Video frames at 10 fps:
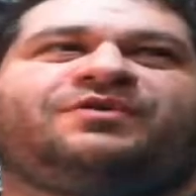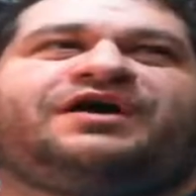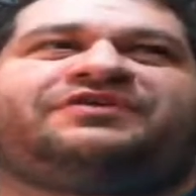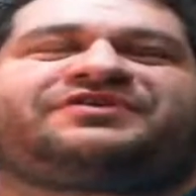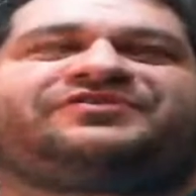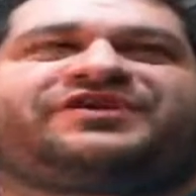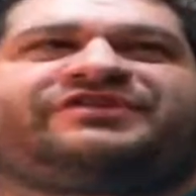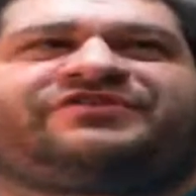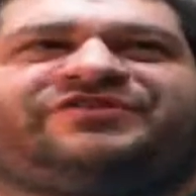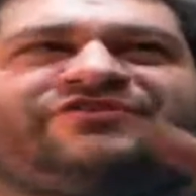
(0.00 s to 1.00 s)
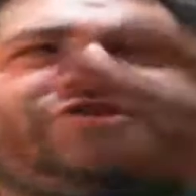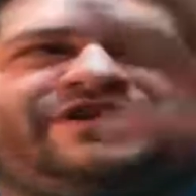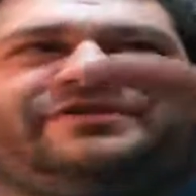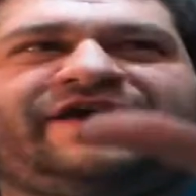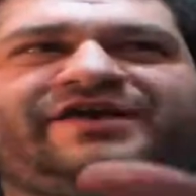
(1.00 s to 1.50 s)
Well, I was going to say, is the
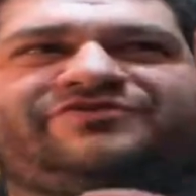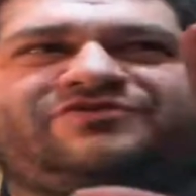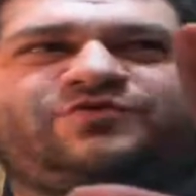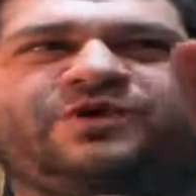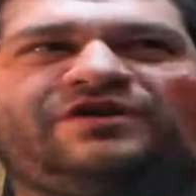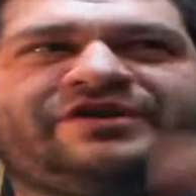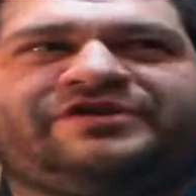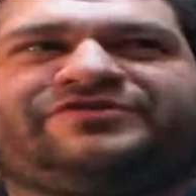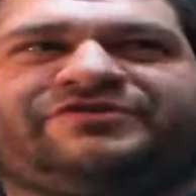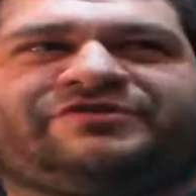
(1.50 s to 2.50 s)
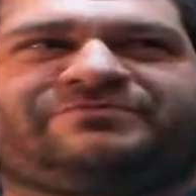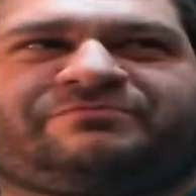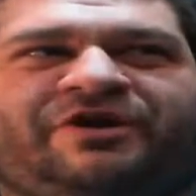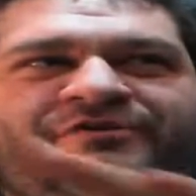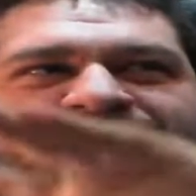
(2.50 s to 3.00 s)
cinnamon has the swirl in it, so there's
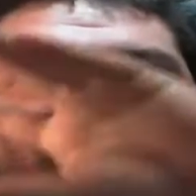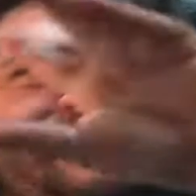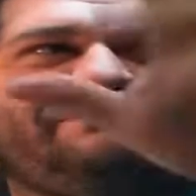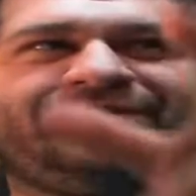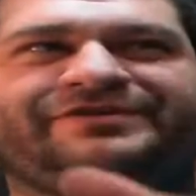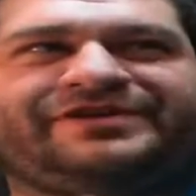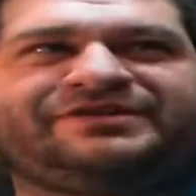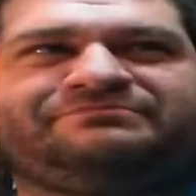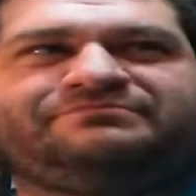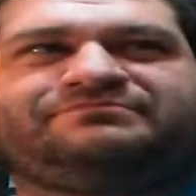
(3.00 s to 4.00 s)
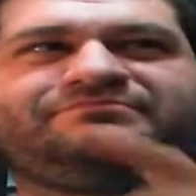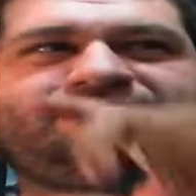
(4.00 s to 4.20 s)
already a built-in...